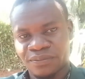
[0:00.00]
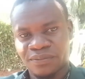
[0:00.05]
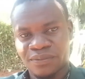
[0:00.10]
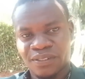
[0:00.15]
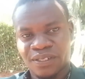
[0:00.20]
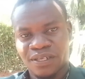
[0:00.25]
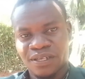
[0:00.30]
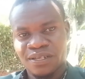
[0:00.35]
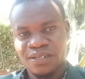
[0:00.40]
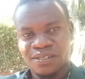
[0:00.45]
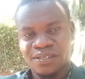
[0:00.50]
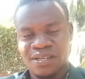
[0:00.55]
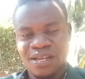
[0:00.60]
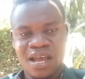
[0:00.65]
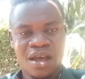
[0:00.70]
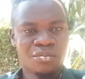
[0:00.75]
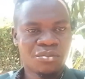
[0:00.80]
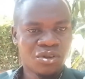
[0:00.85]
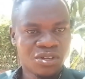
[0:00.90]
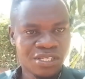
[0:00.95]
I'm not
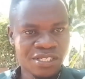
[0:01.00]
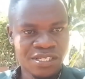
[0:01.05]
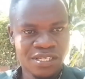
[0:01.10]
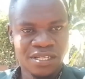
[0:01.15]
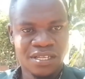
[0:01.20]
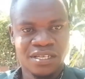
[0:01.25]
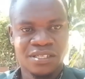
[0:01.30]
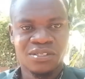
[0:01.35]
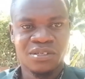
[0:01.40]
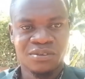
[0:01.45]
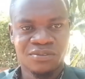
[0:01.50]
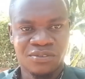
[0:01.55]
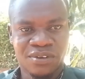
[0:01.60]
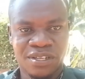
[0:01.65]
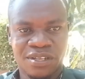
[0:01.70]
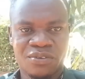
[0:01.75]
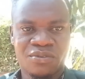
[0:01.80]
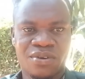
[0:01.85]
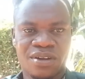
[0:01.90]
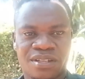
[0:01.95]
jealous of anyone.
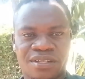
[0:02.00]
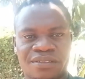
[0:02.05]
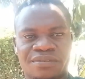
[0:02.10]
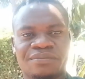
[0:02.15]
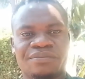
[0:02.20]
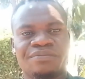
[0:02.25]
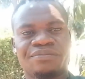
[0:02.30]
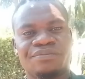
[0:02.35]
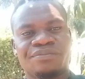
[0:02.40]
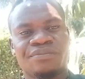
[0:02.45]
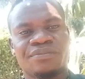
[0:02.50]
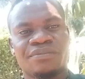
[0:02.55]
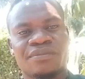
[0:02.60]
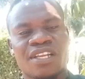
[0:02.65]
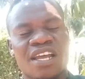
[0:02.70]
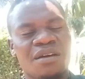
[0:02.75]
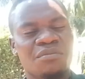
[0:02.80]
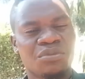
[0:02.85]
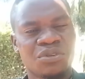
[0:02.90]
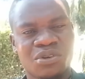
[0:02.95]
I'm not,
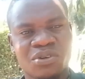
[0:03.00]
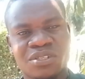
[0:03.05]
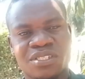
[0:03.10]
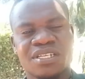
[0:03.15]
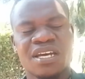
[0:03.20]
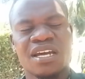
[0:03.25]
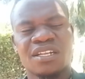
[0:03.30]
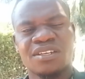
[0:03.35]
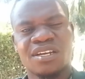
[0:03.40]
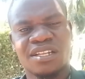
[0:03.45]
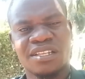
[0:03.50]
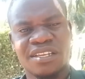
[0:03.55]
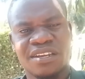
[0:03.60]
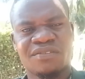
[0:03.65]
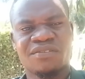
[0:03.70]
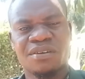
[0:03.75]
and I'll never be.